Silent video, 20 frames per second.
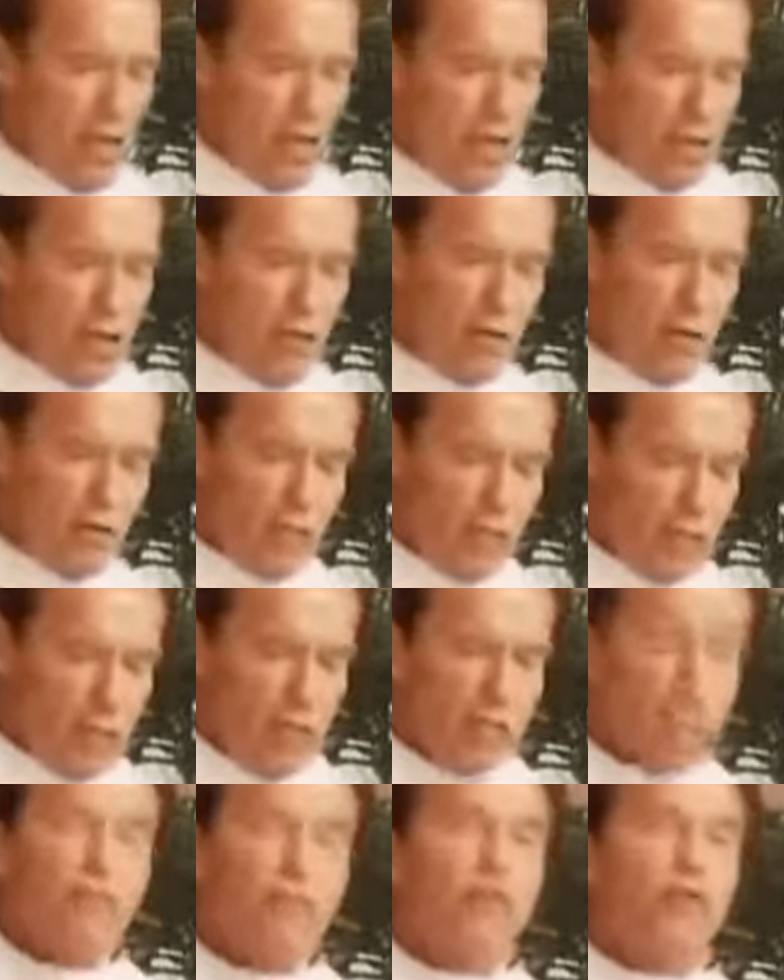
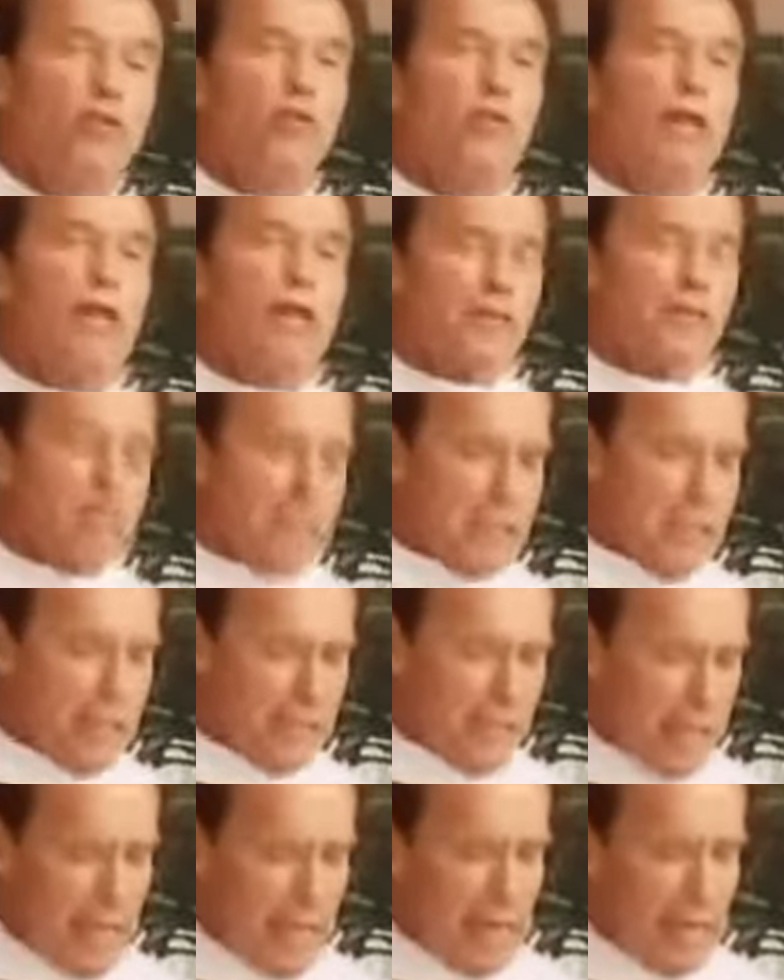of
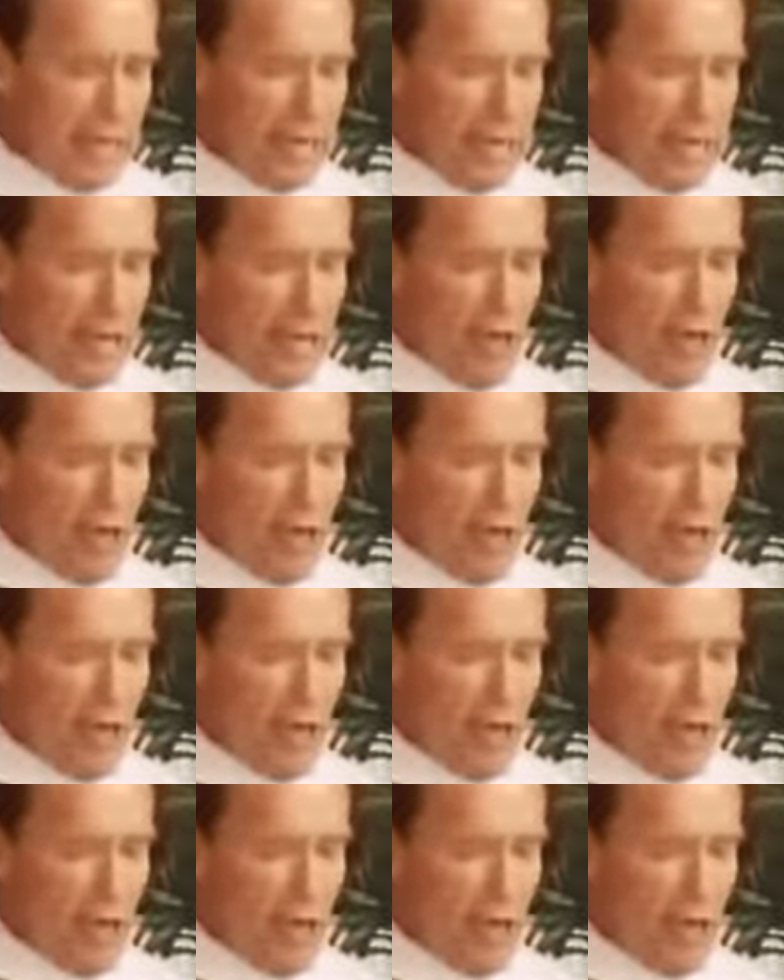2009